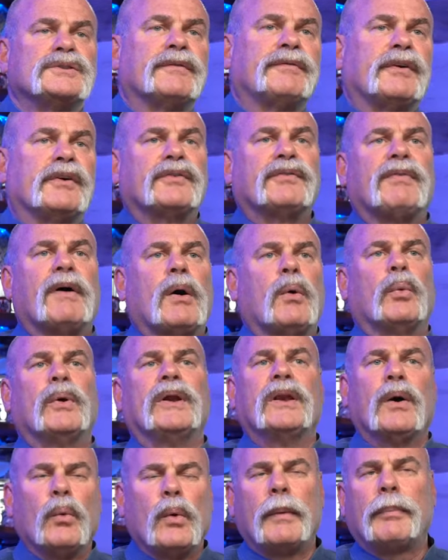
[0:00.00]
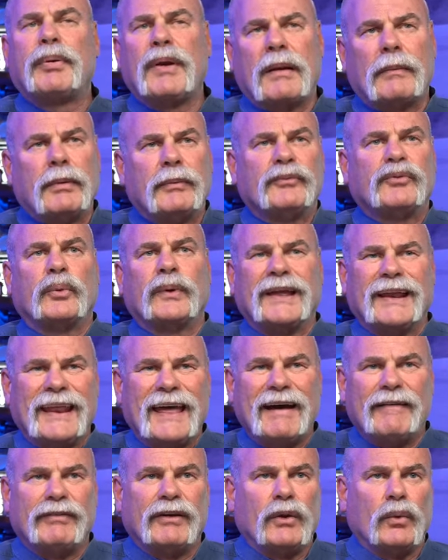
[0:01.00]
So first of all, we know what problems we can
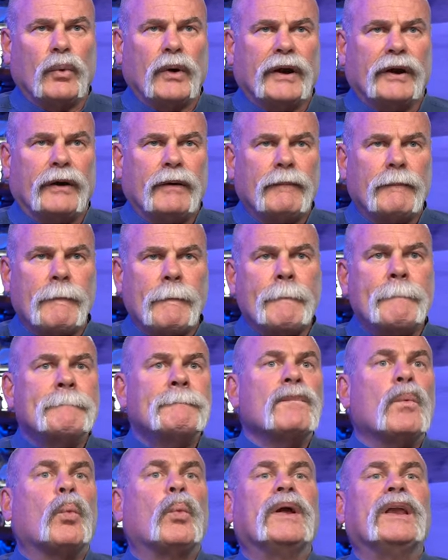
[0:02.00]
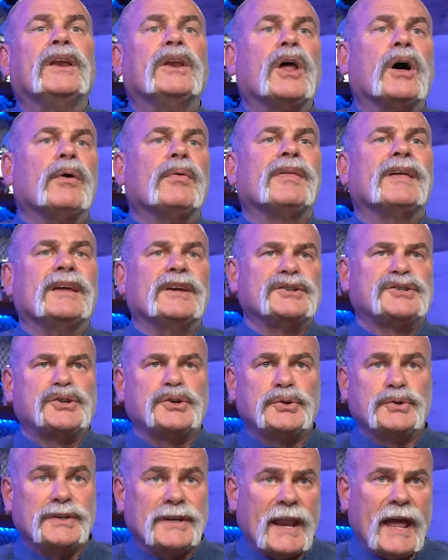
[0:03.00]
have in the winter. We know the
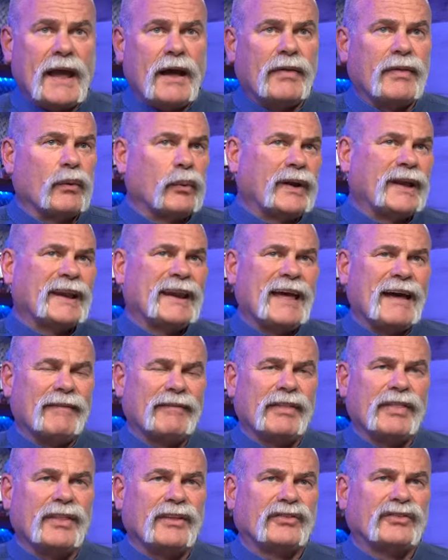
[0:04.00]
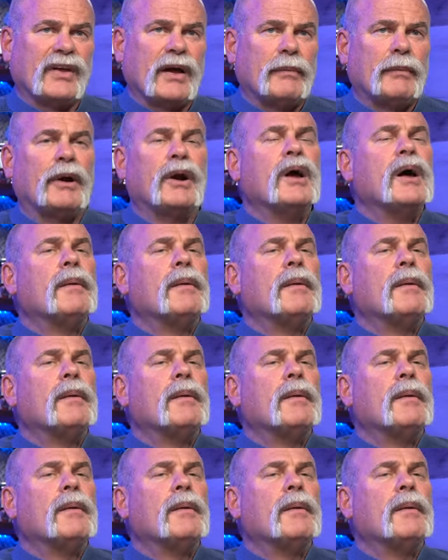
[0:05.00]
issues now that we can have in the summer,